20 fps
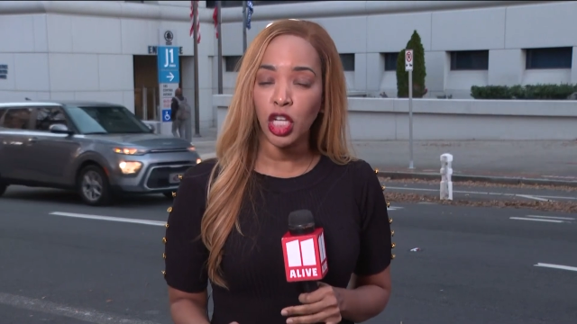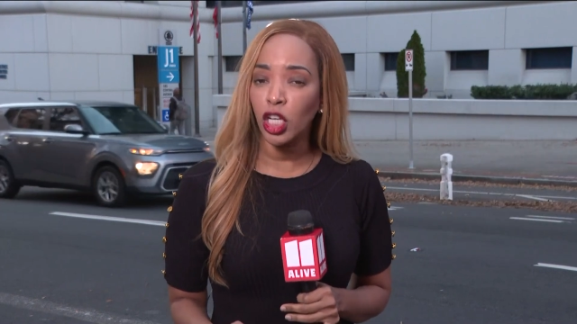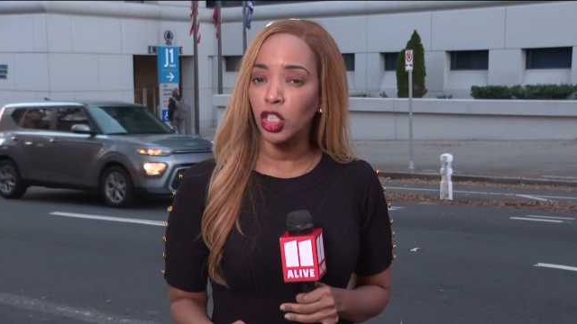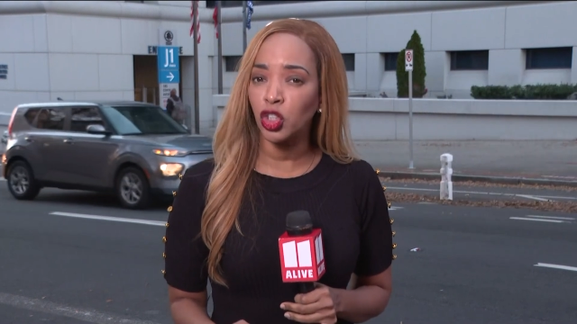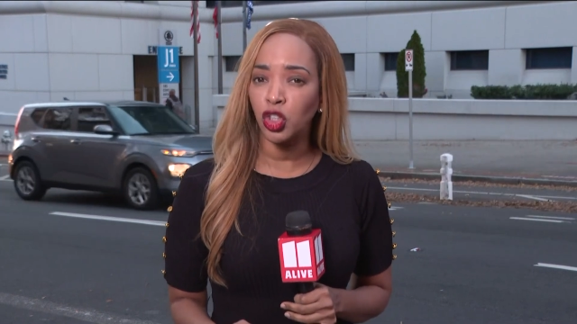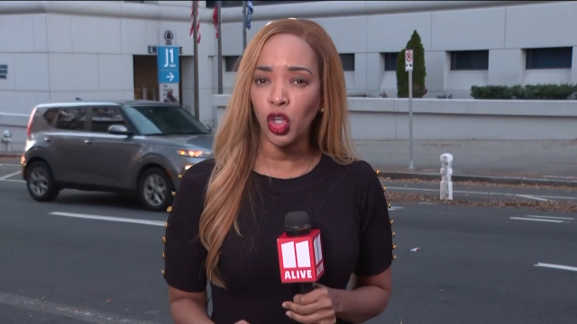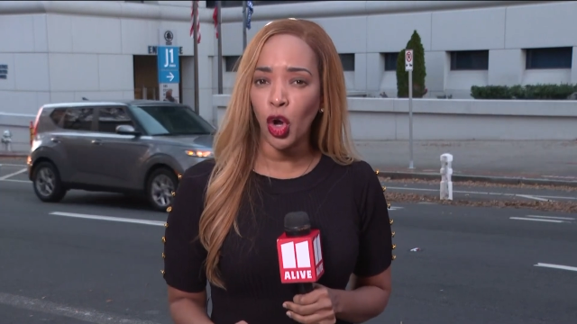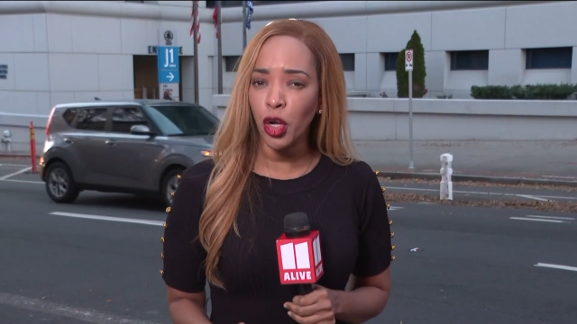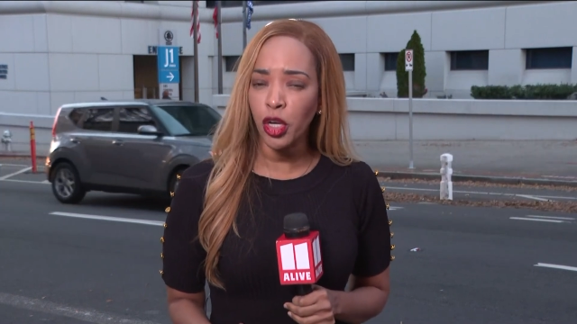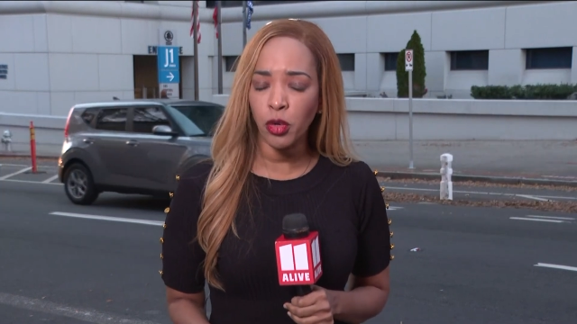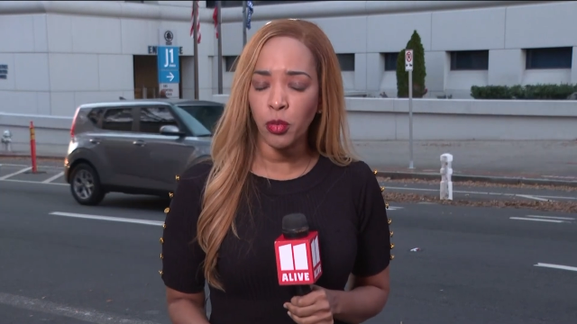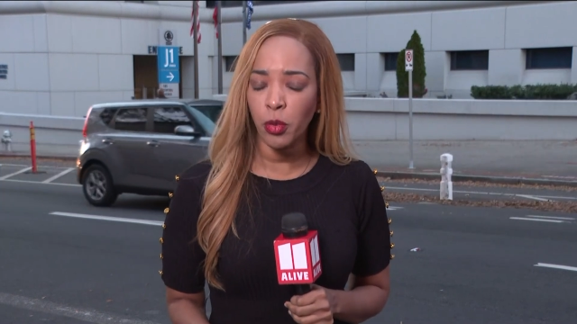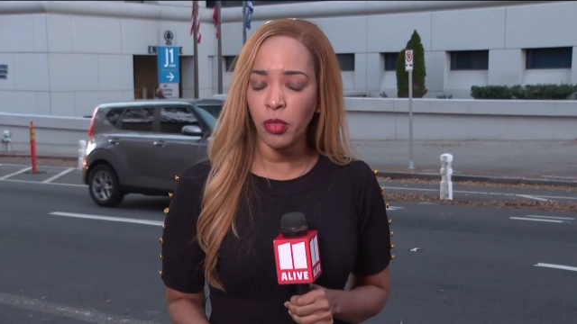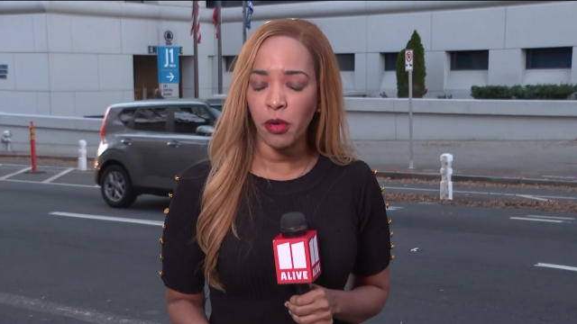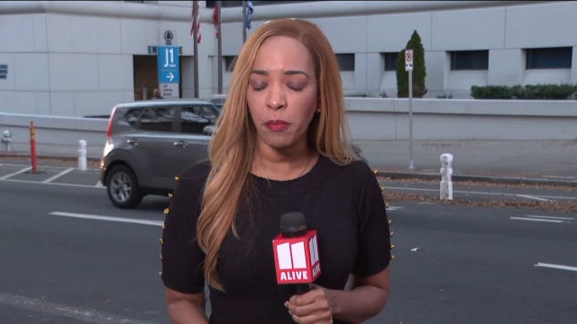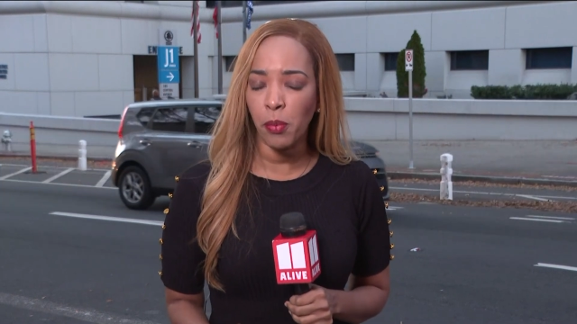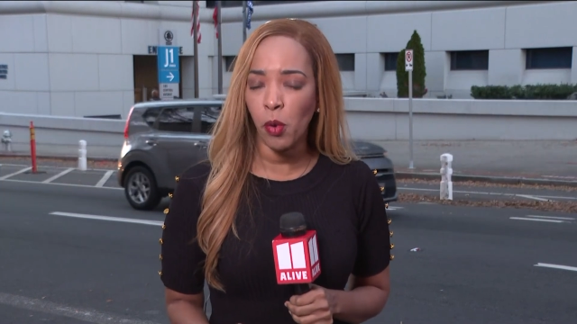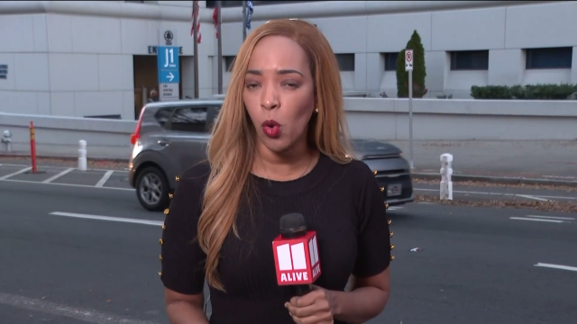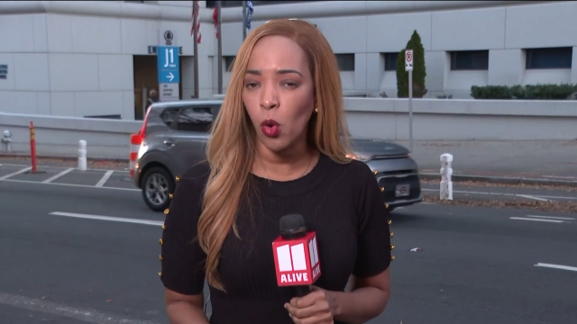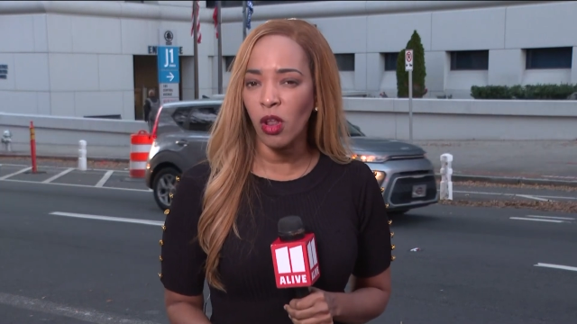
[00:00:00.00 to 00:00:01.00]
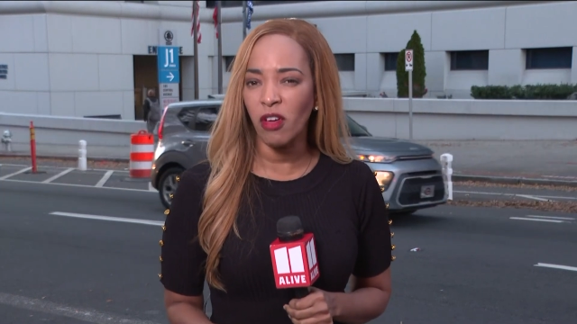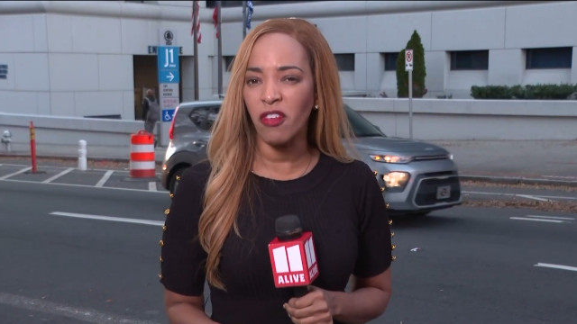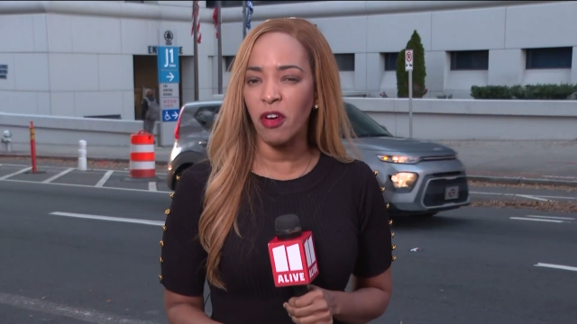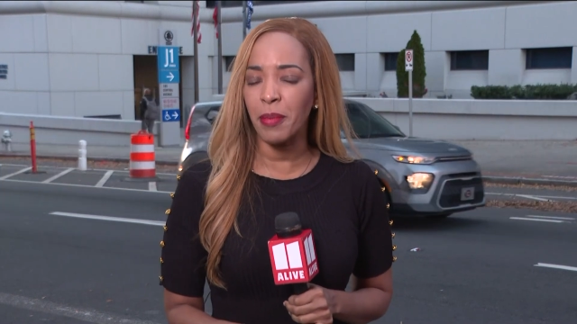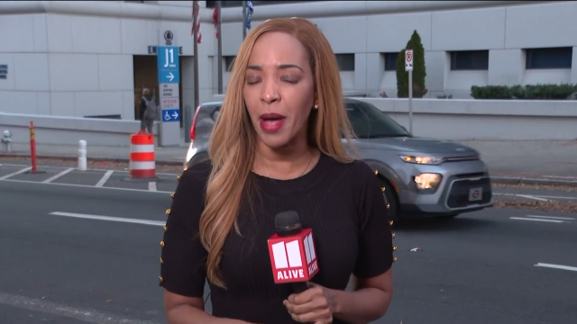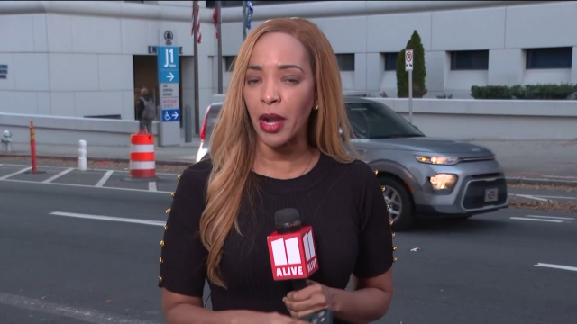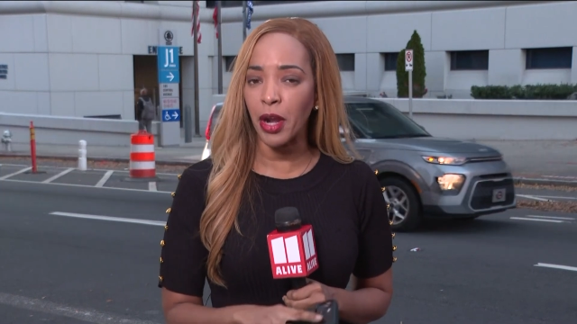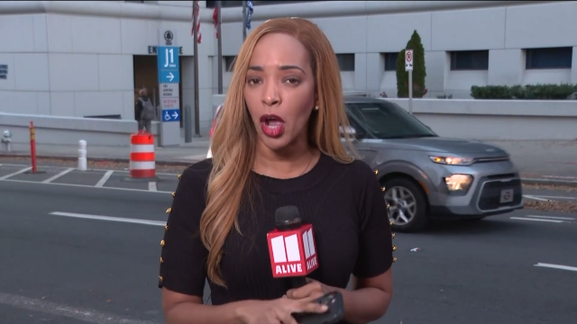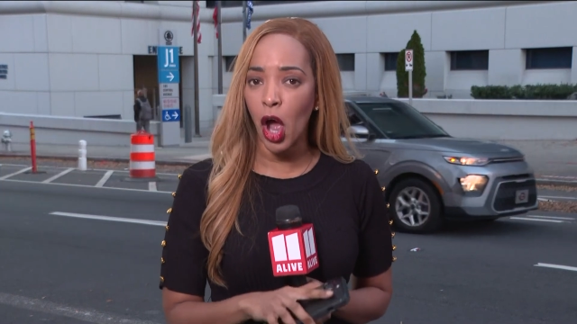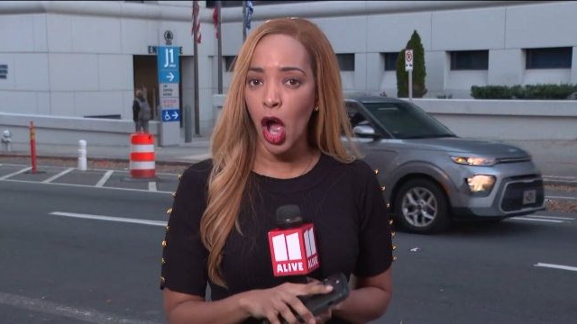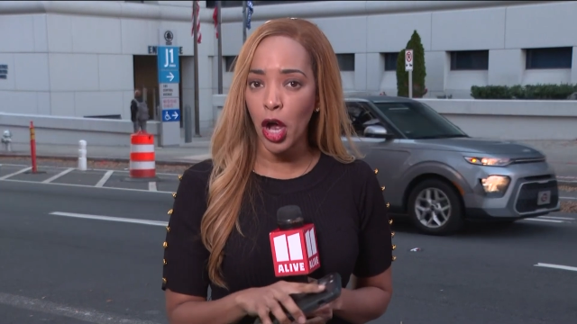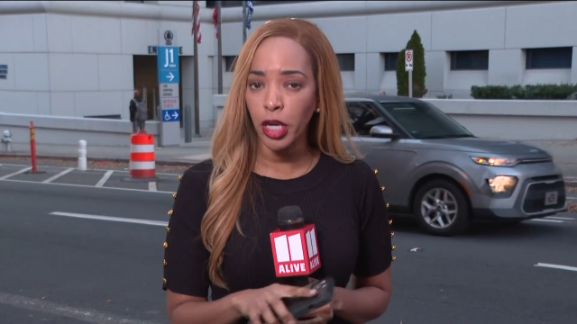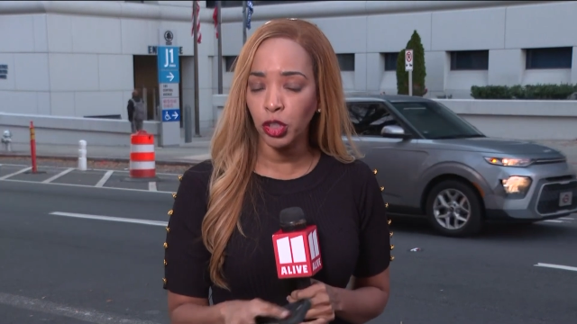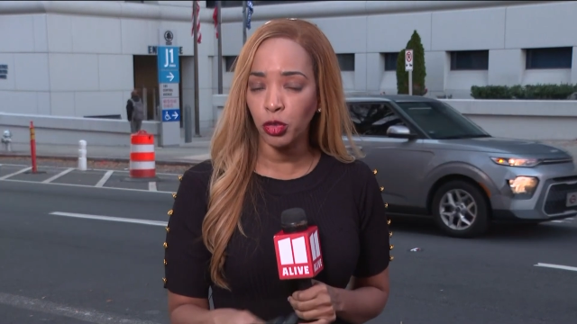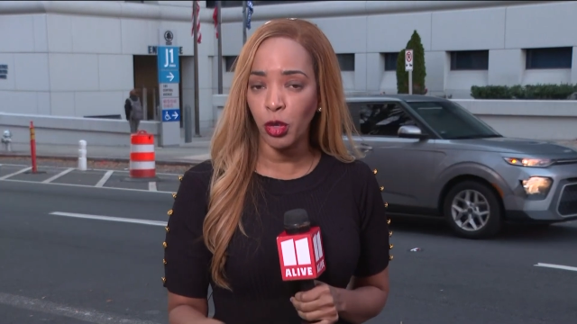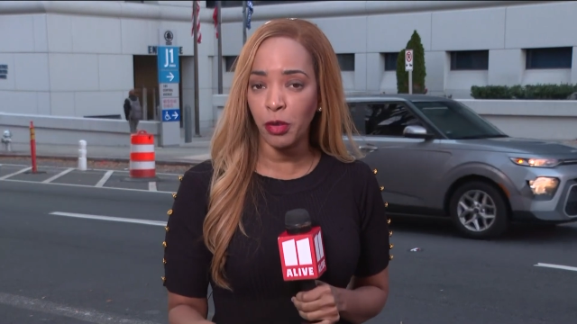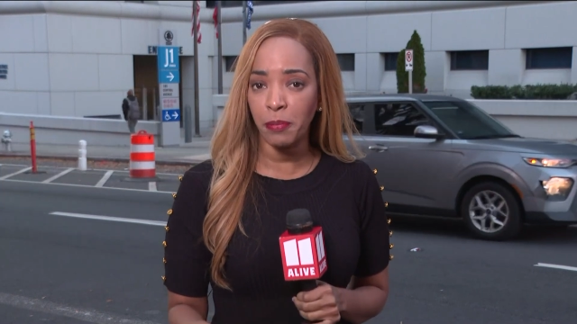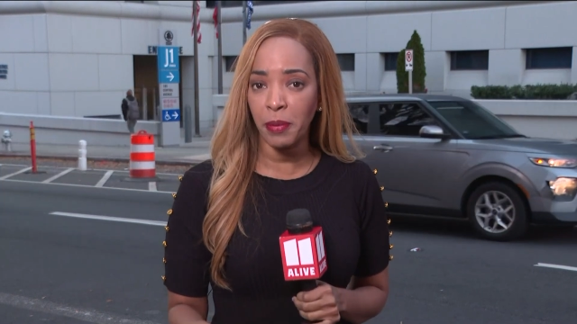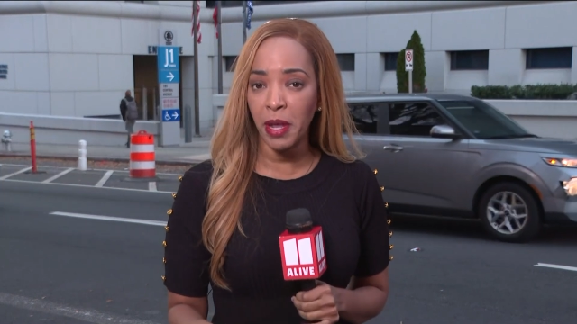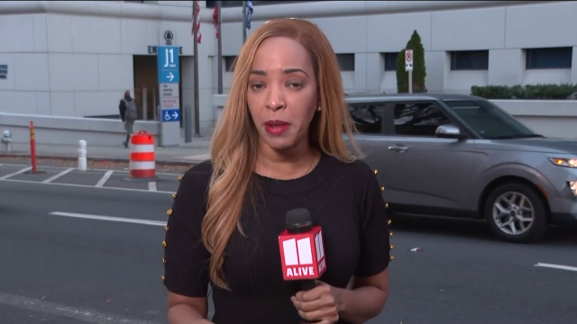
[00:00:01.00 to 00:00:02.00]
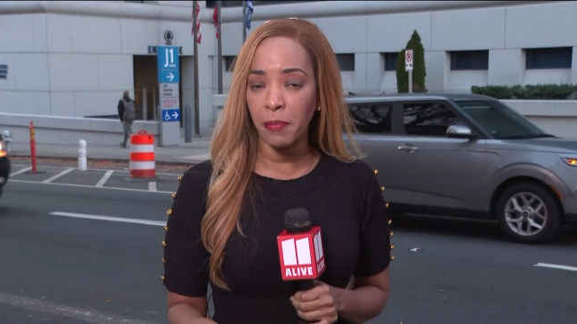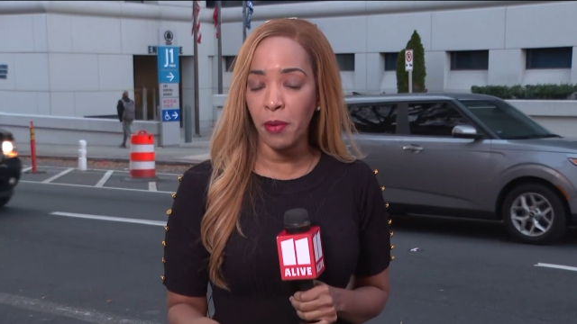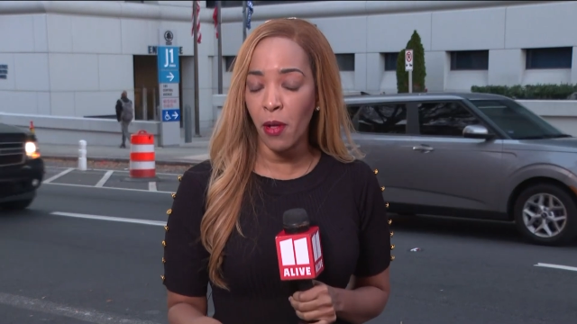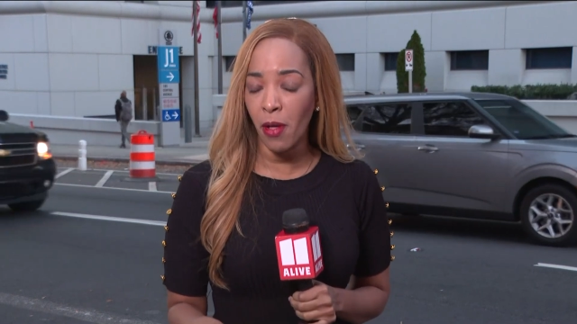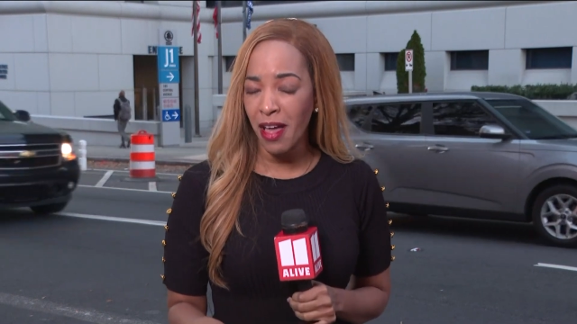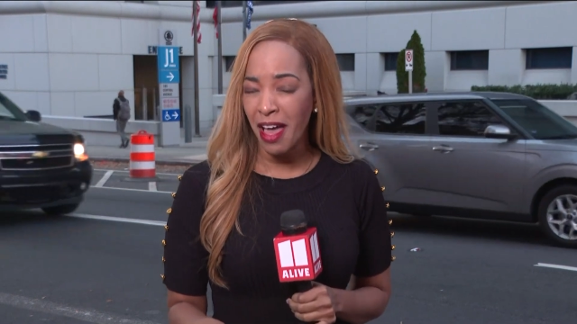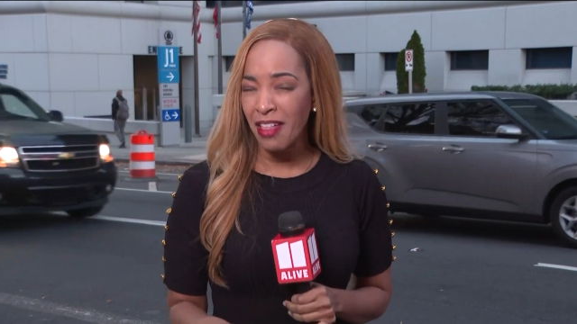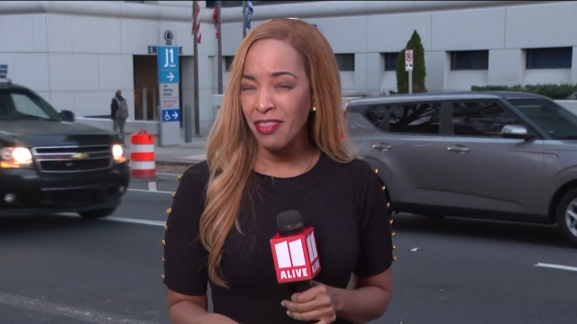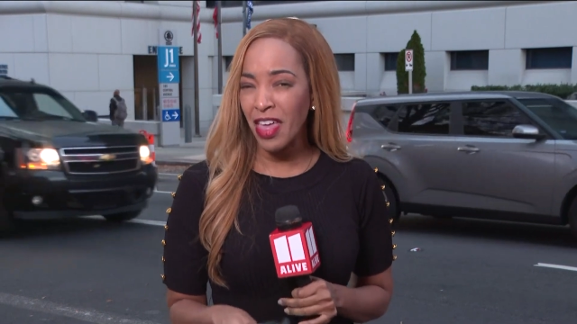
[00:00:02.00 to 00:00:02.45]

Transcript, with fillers: They started with a pool of about 100 people.